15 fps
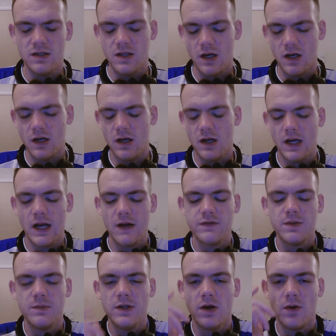I have to
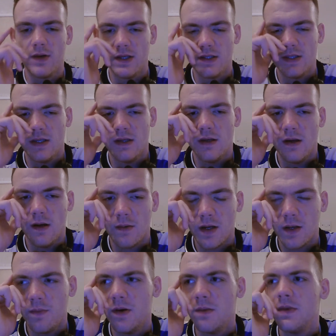be honest, and I'm going
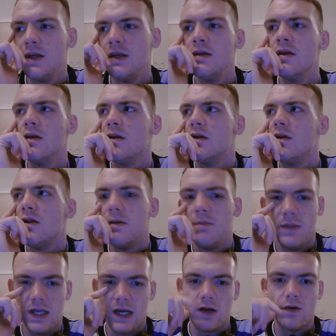to put me
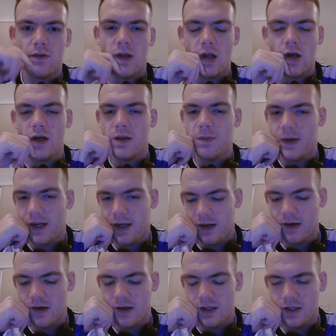neck on the line a bit
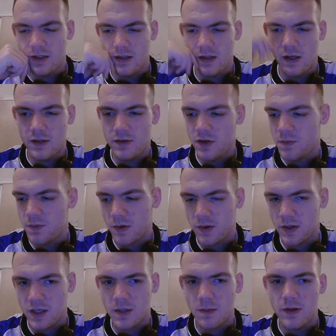here. And I know I'm probably
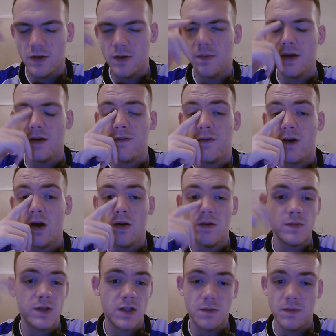going to come under a bit of fire. I'm
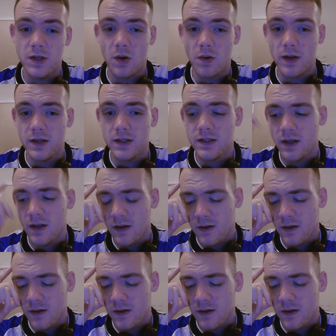just going to be honest.